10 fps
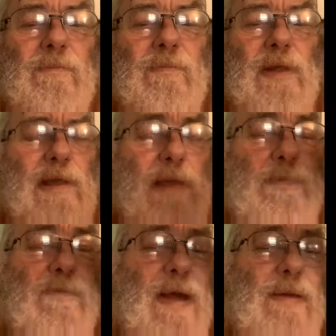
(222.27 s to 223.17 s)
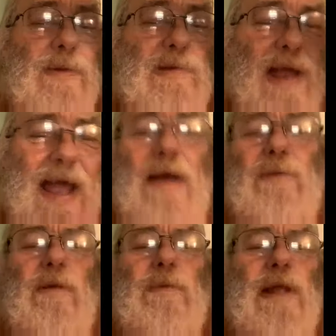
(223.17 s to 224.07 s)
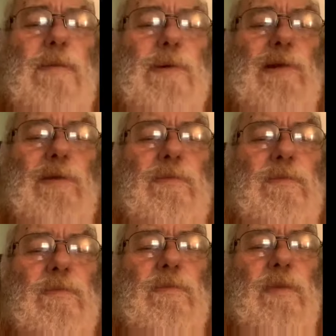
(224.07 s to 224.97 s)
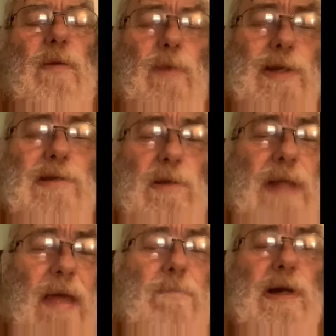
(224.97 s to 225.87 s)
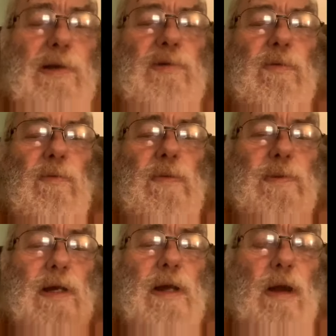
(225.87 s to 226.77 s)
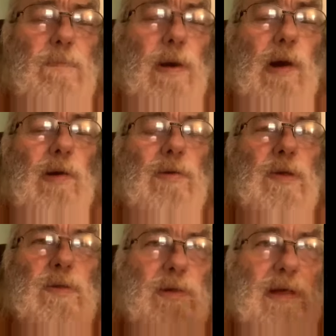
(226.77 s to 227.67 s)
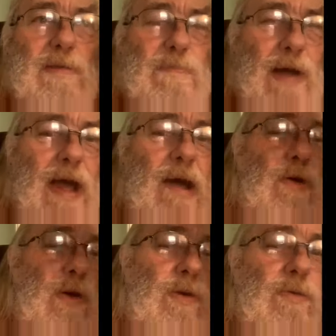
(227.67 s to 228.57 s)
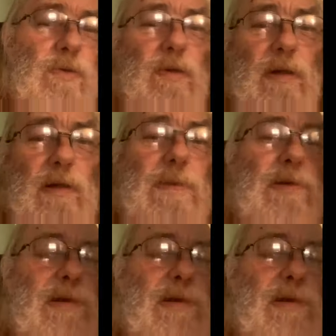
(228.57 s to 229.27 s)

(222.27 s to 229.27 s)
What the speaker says: Keep the virus out of the neighborhood. If we can do that much, we've done our part to keep our community